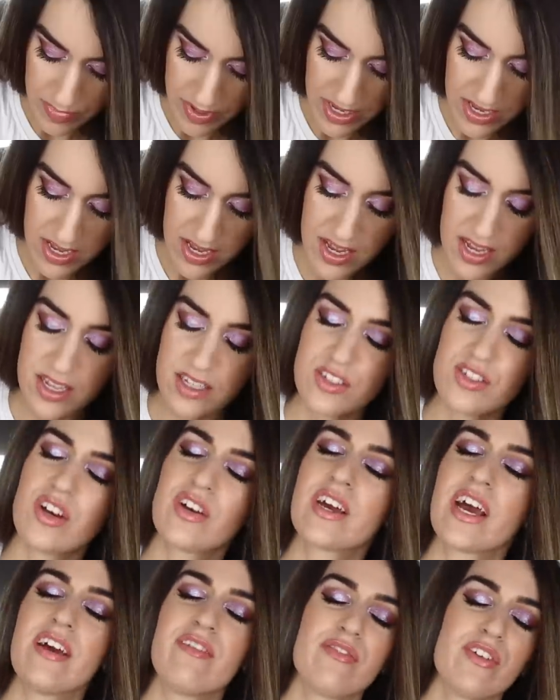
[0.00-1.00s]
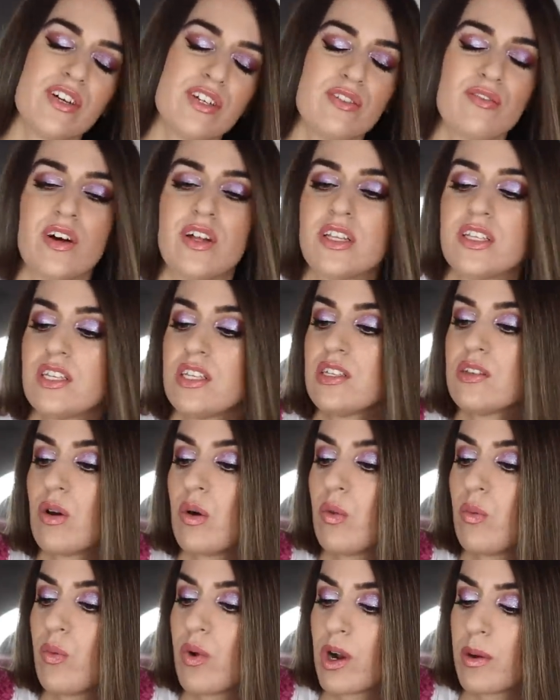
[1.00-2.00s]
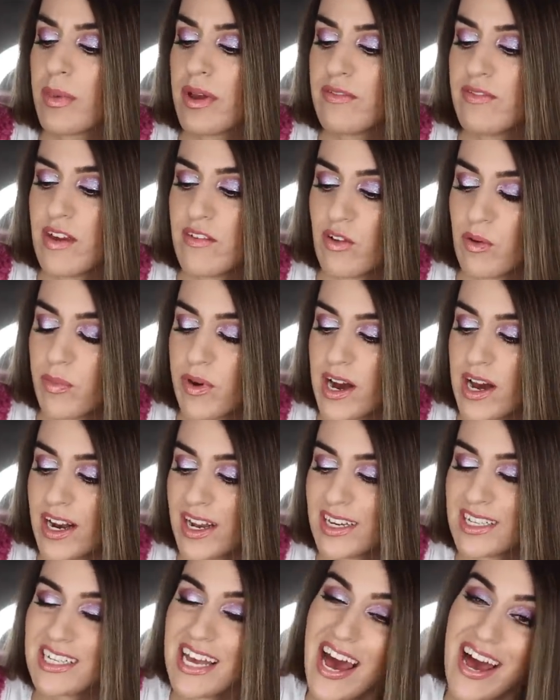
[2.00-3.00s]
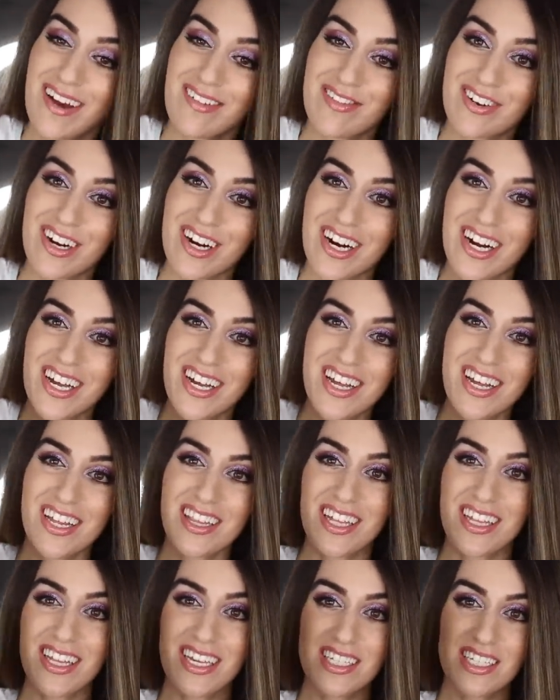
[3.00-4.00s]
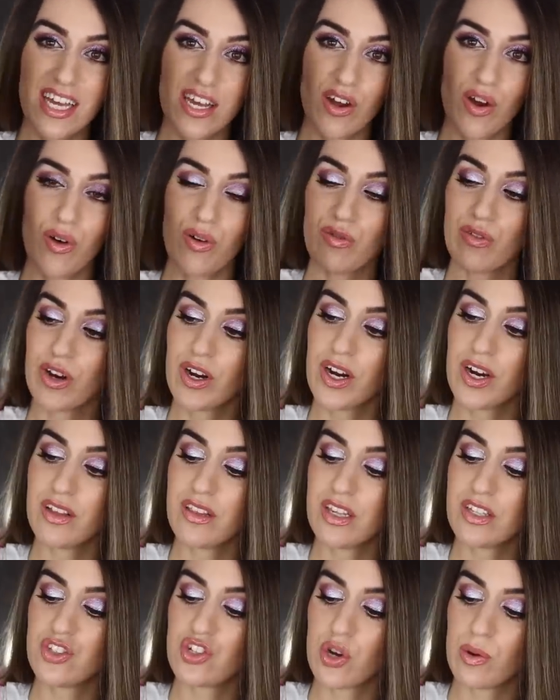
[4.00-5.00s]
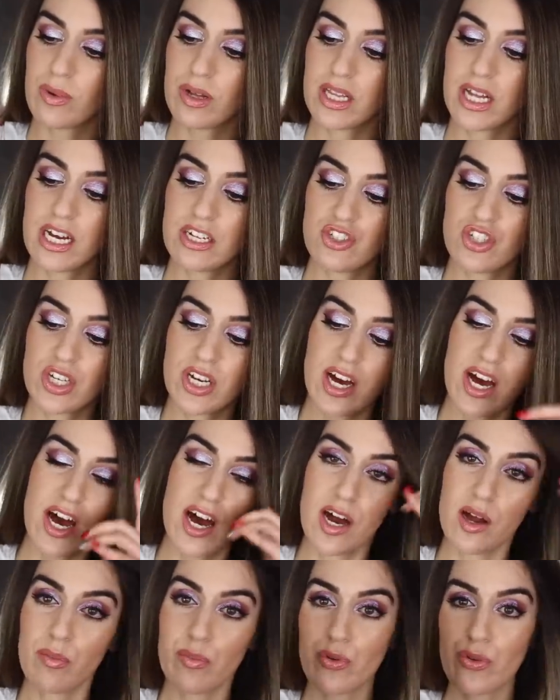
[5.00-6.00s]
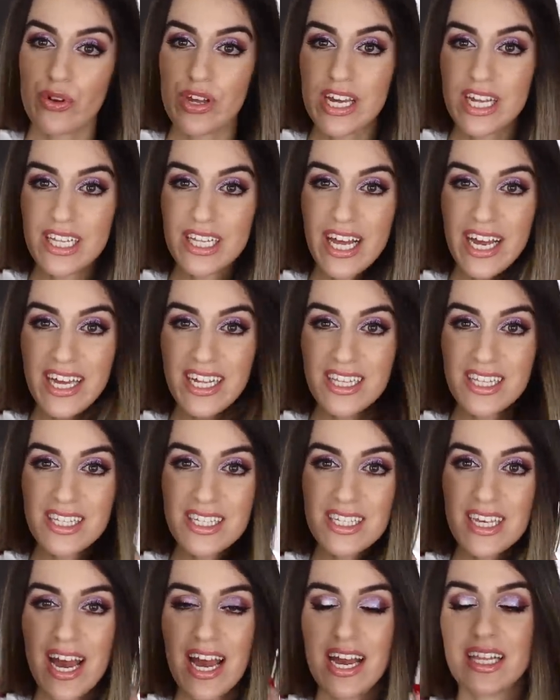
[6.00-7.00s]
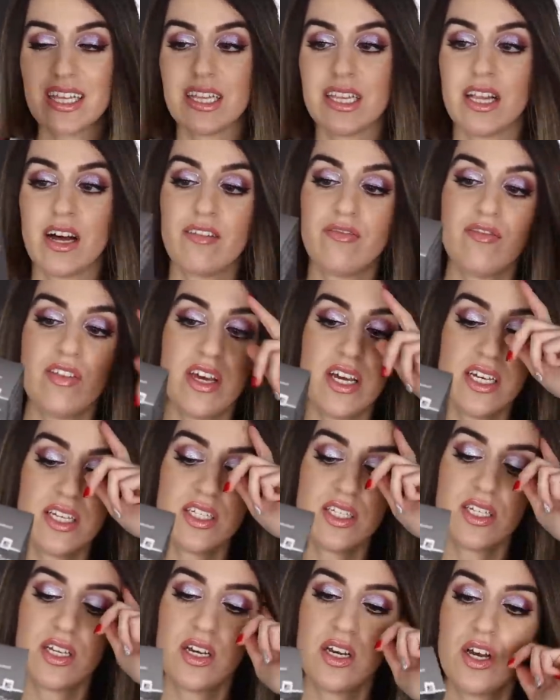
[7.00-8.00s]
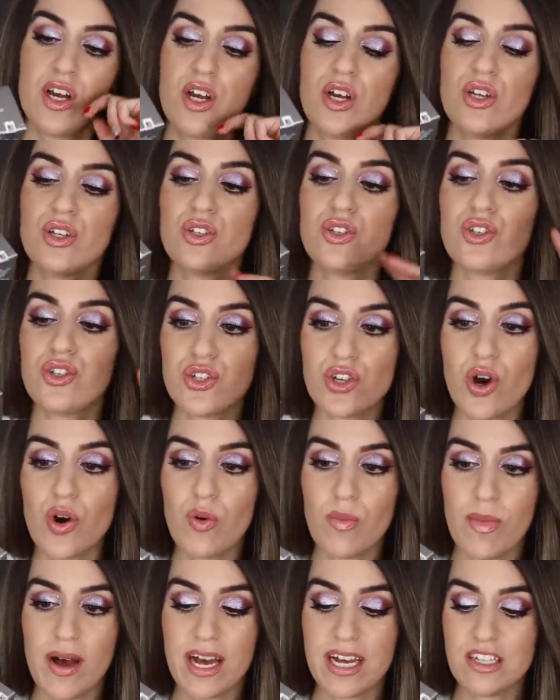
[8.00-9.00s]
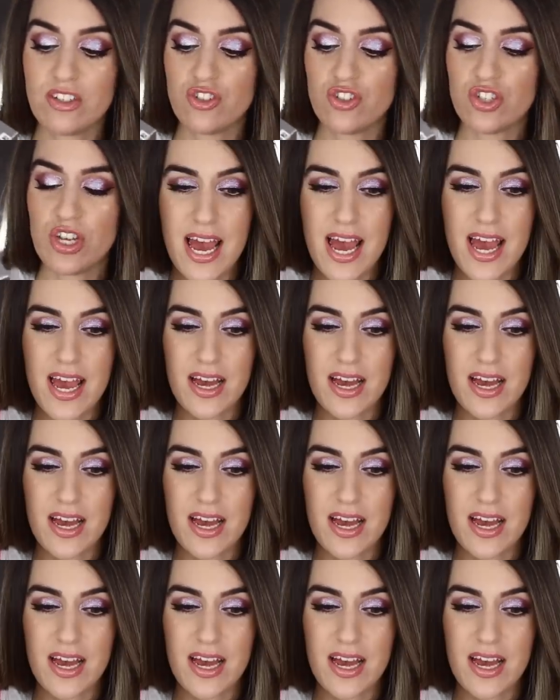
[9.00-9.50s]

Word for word: Oh my gosh. Okay, first of all, this is one of my favorite products ever that they sent over, the Dermalogica Pre-Cleanse. I love this so much.